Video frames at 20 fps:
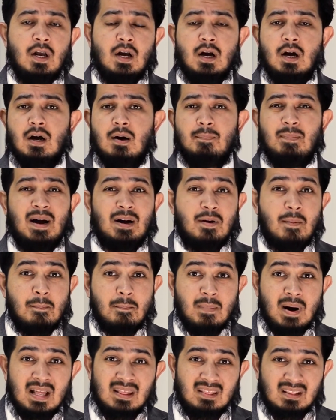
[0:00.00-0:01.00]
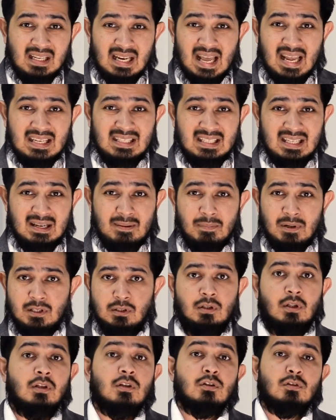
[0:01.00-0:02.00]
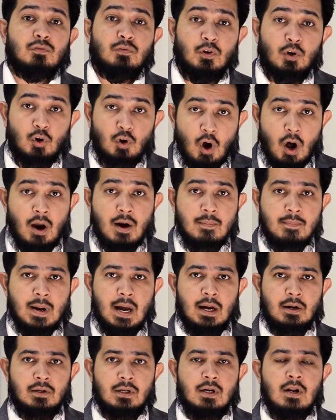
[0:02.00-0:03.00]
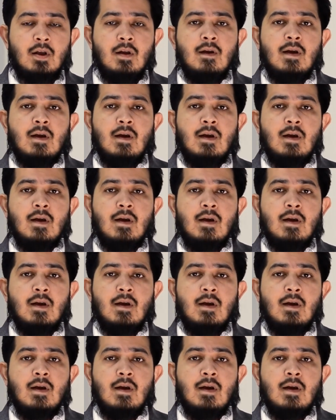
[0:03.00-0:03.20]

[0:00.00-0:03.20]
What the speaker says: about a month later because they just forgot about it.